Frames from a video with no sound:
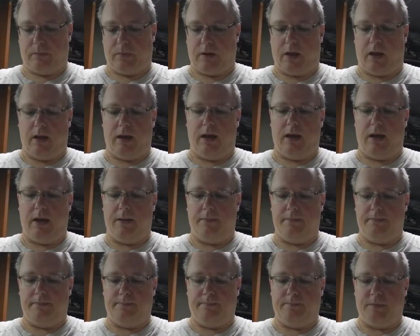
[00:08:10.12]

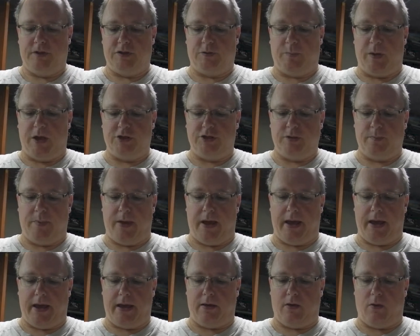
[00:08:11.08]
The spaceship
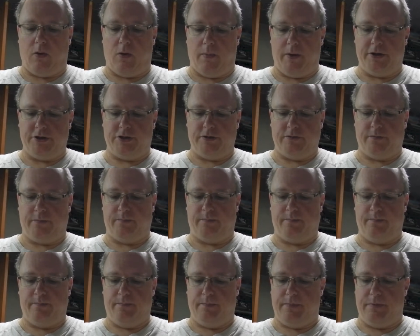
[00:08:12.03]
had a whole bunch of
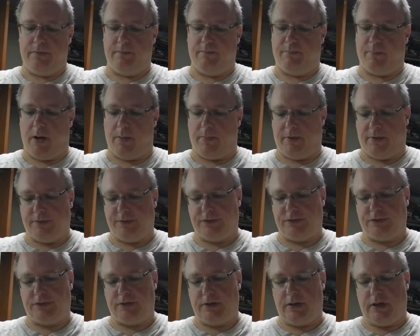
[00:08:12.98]

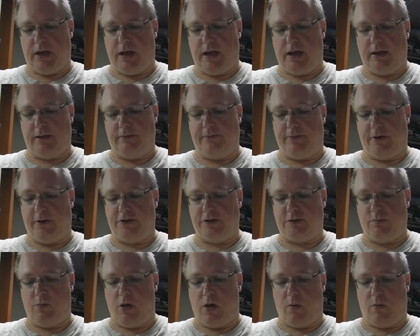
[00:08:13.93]
bubbles, very
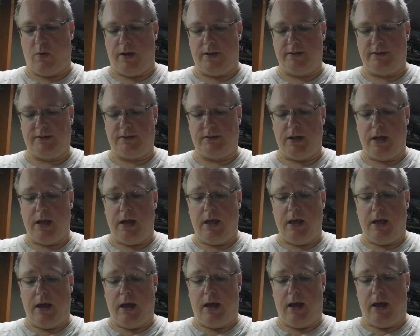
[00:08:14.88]
small ones,
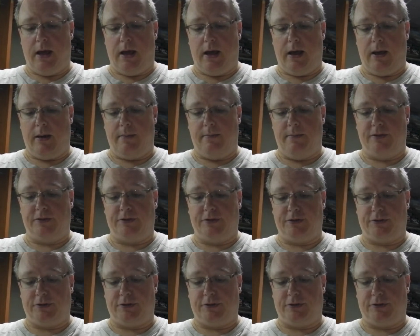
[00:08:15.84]
Mr.